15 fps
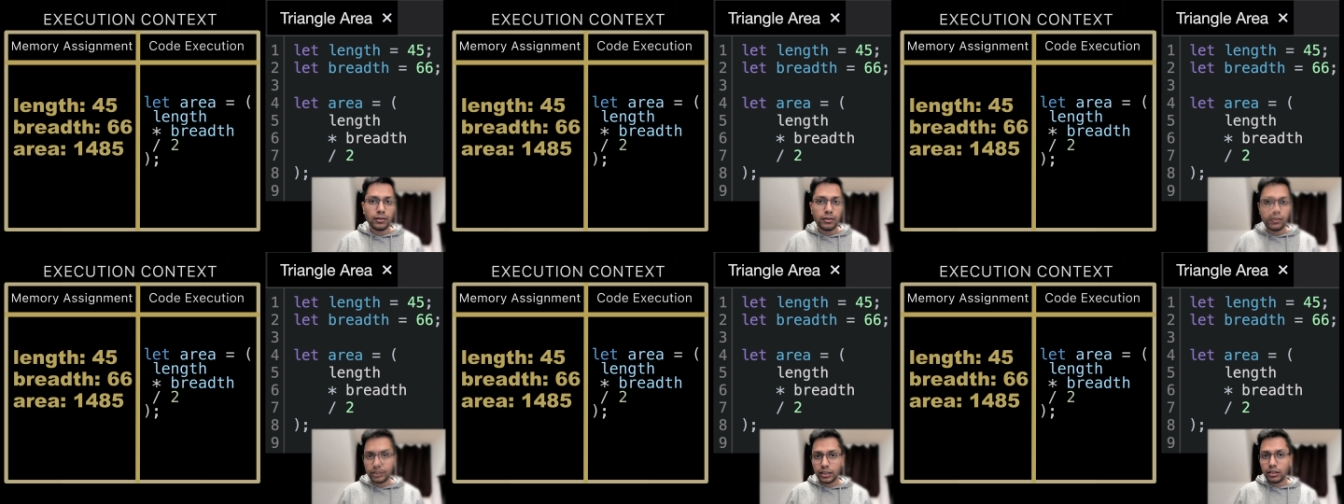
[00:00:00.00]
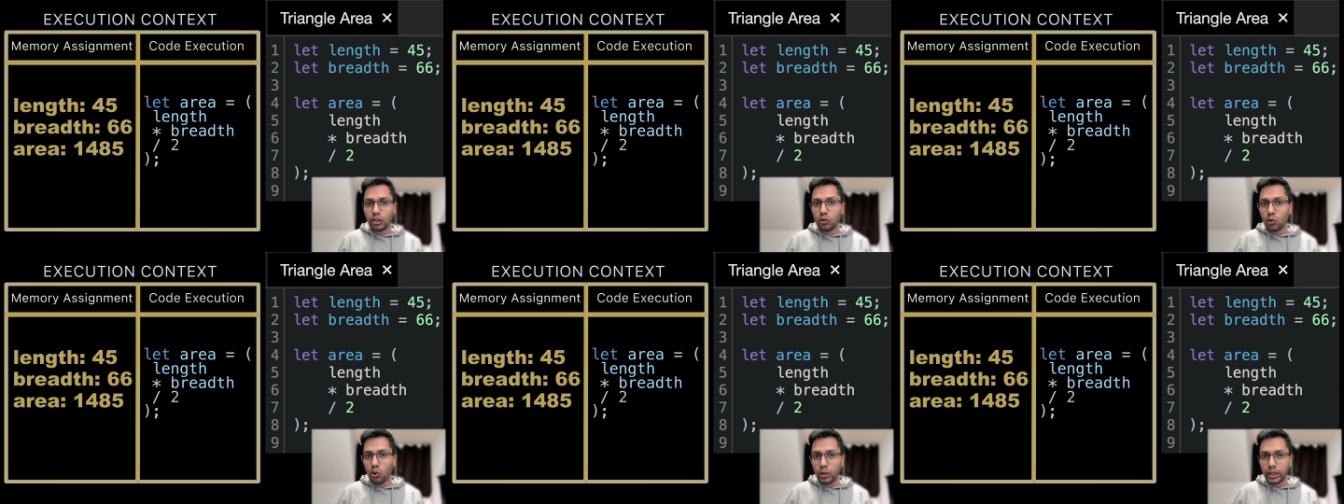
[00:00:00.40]
After
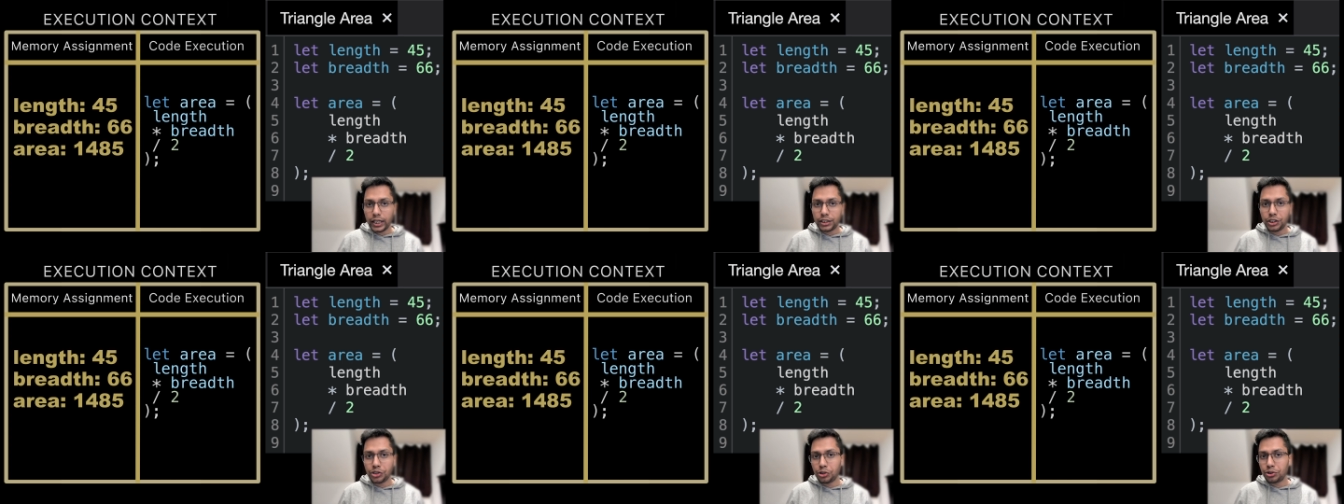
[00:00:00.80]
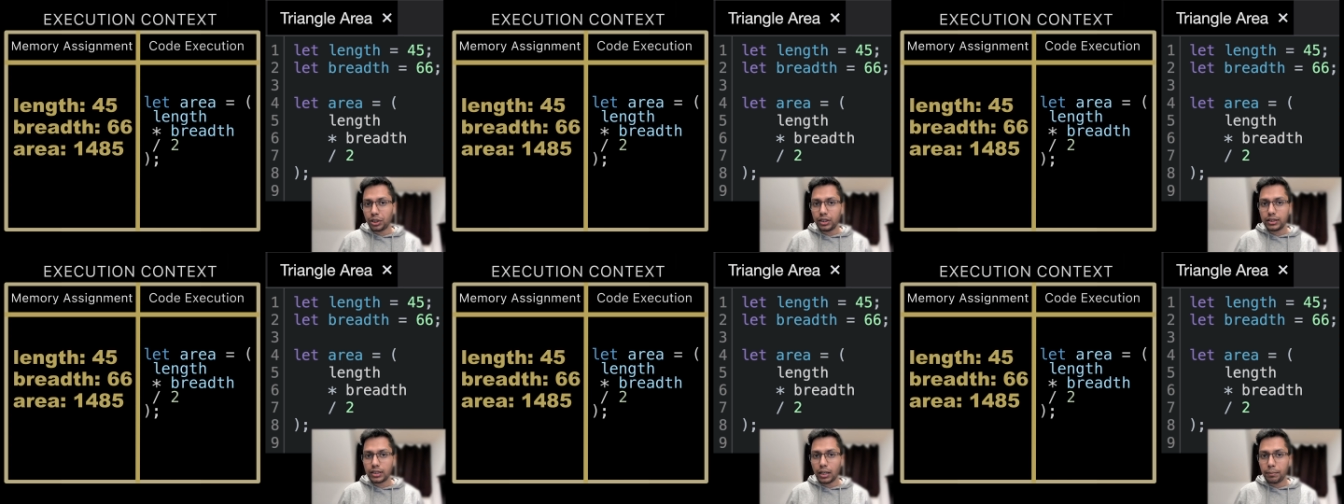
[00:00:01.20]
the code execution
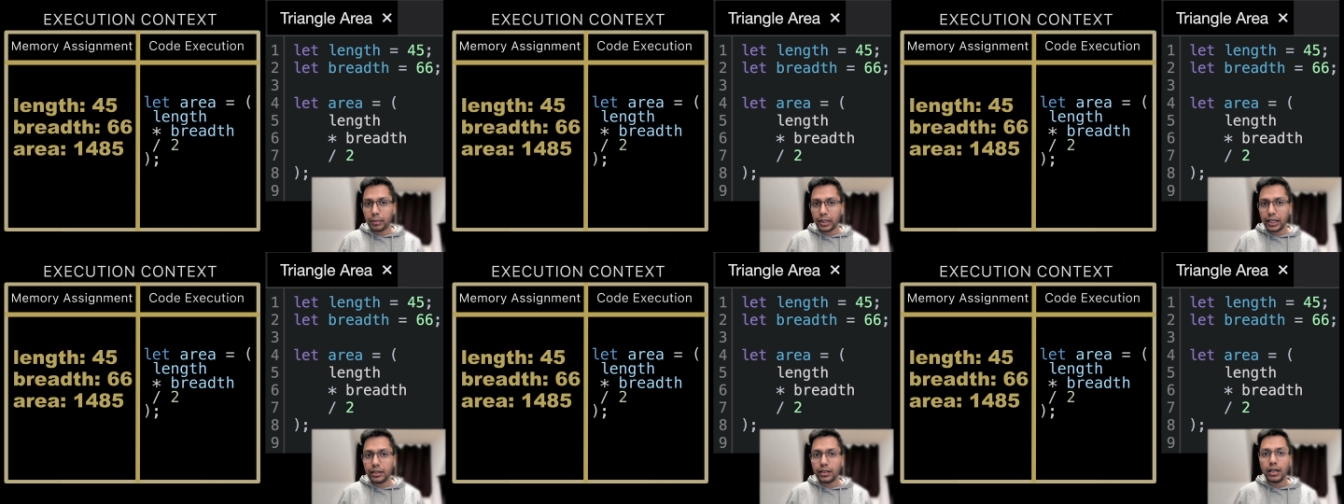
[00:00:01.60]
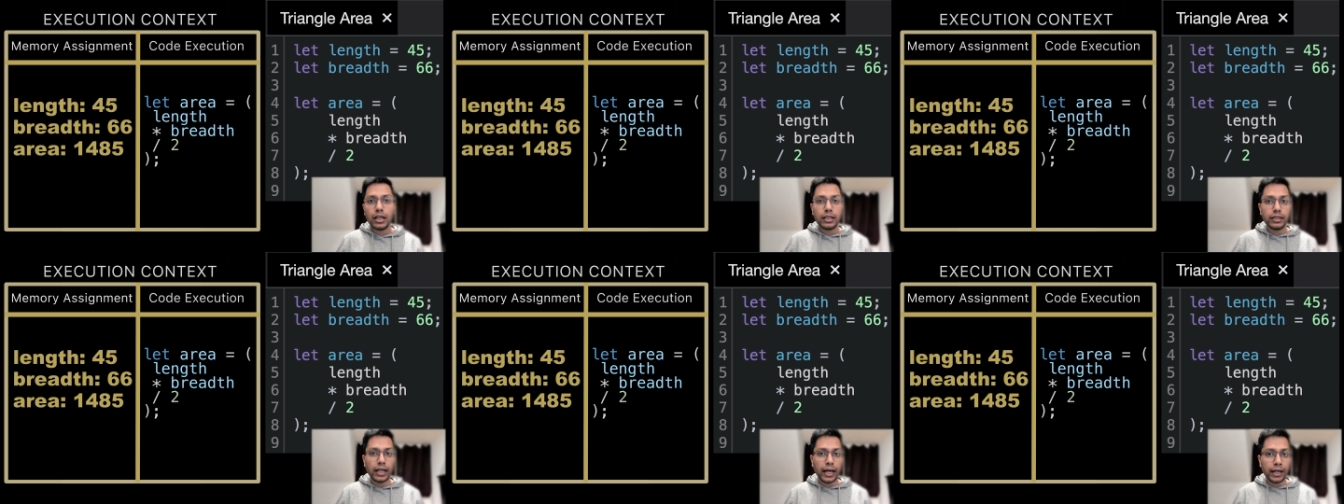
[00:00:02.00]
is complete,
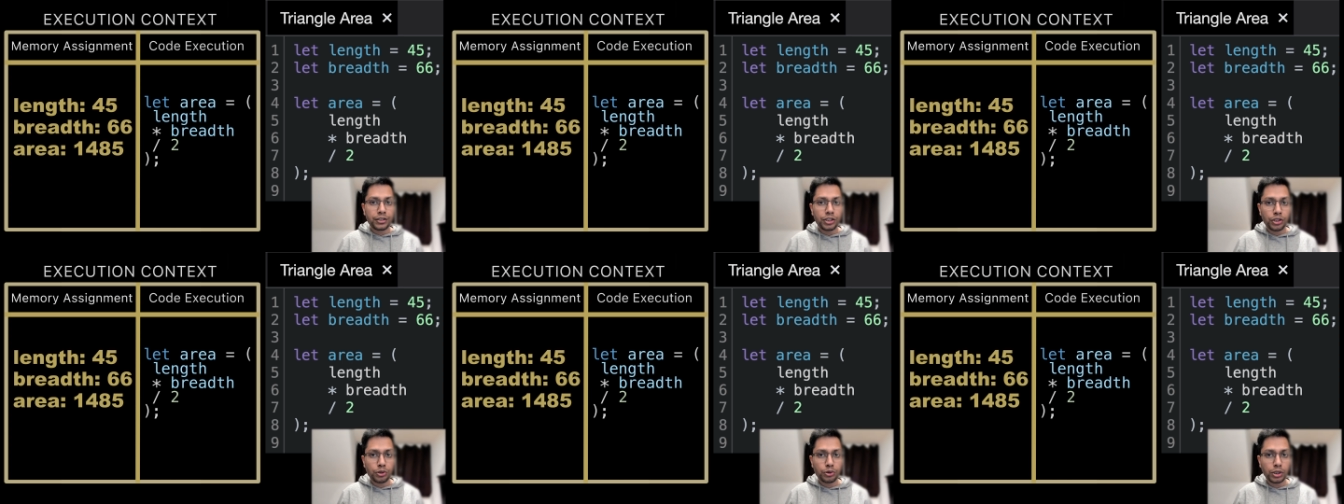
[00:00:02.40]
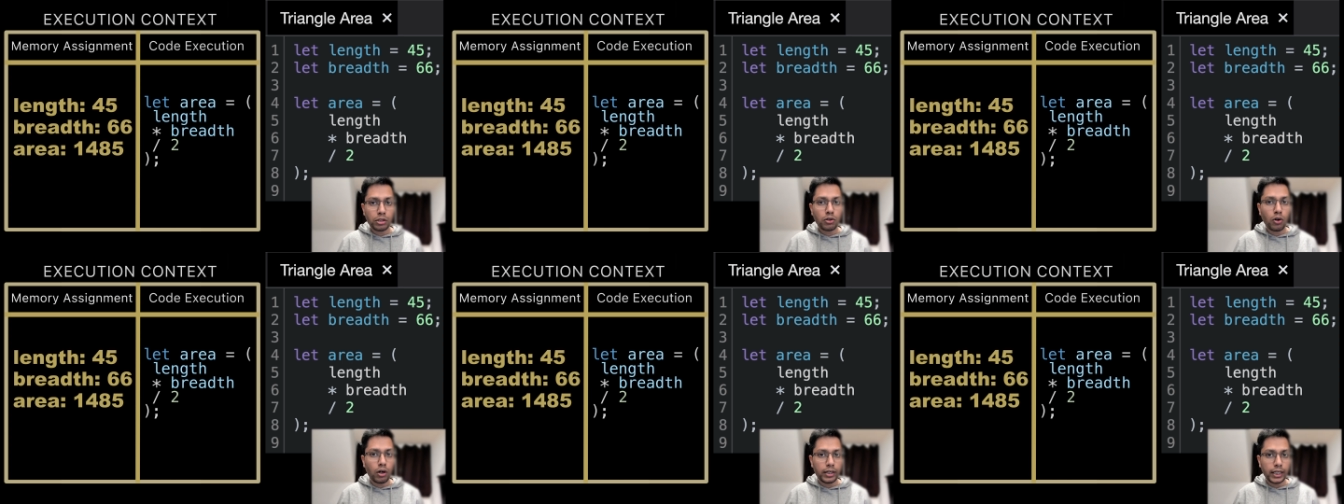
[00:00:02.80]
the
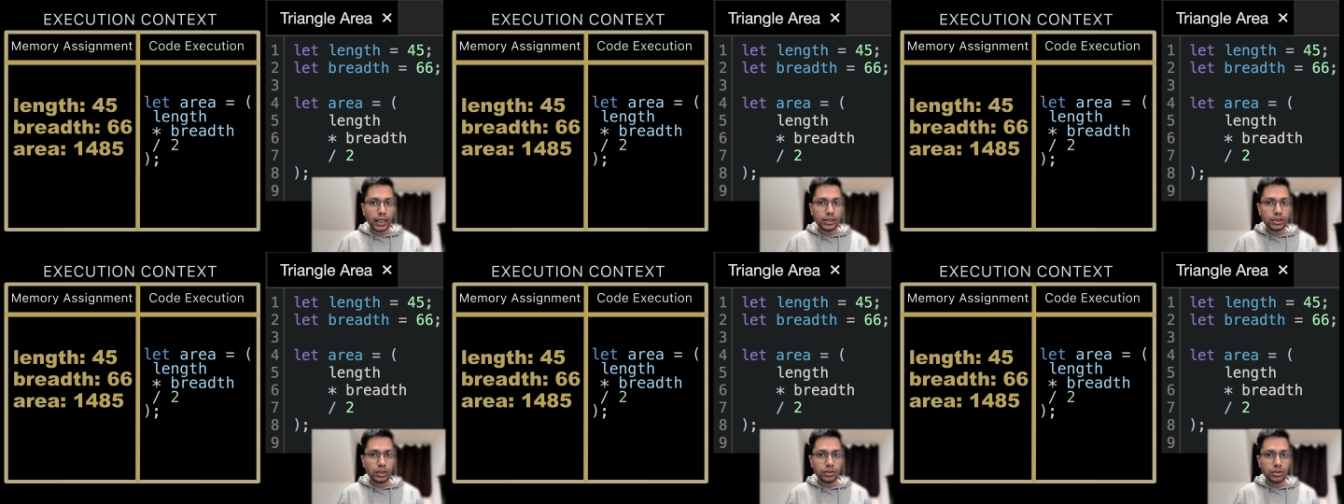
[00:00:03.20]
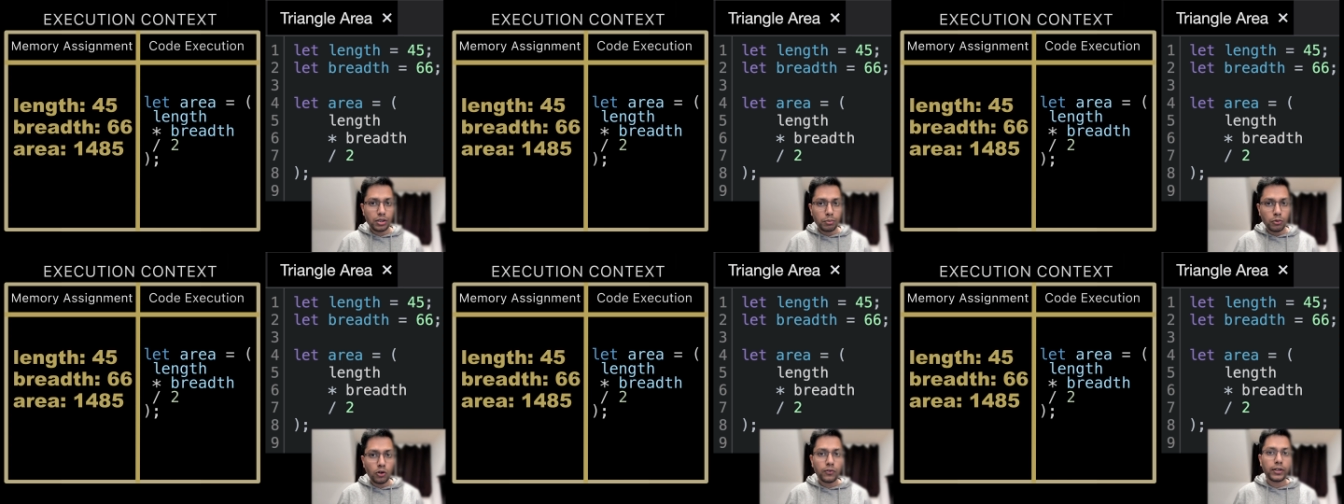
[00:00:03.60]
execution context is
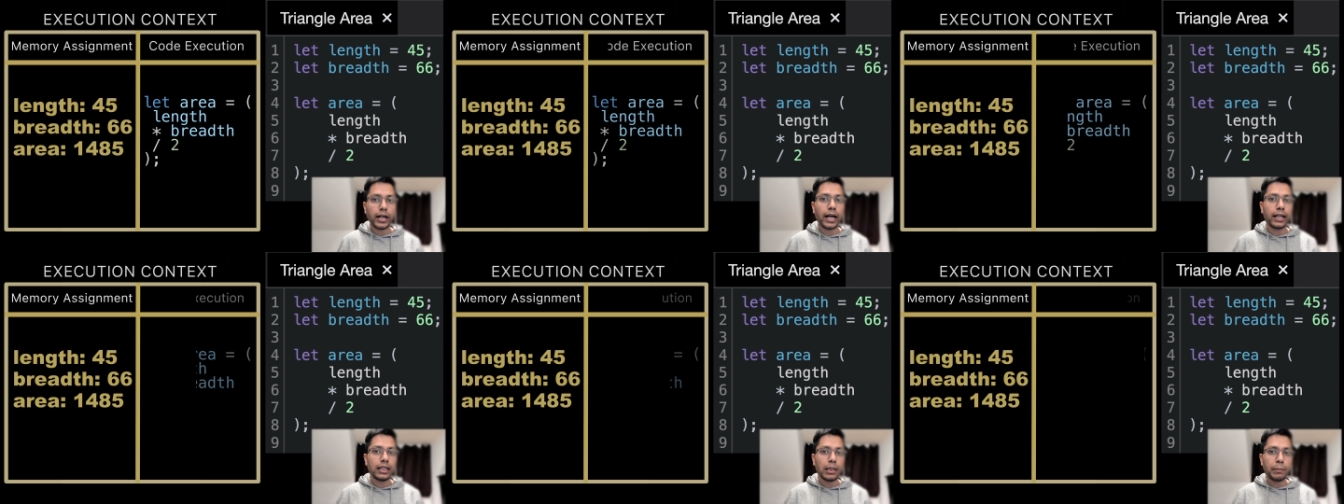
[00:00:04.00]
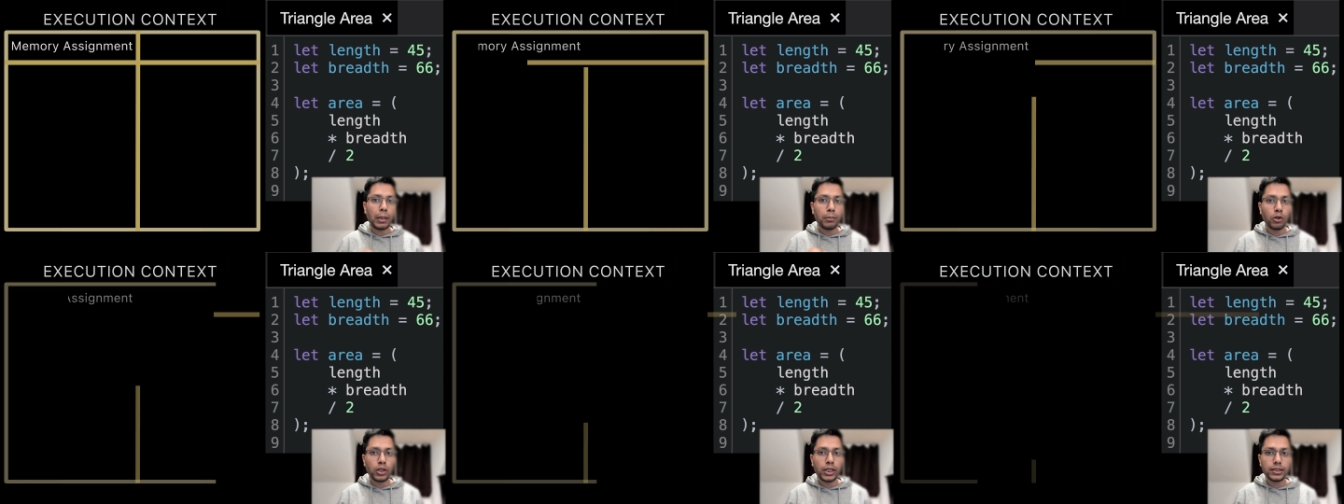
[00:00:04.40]
removed and the
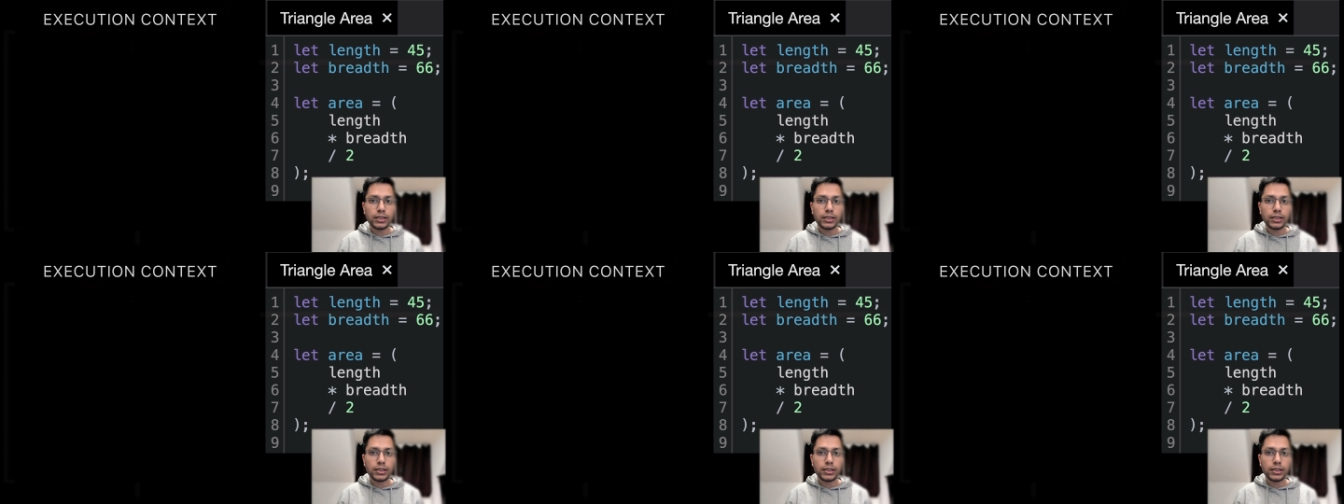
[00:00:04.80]
memory is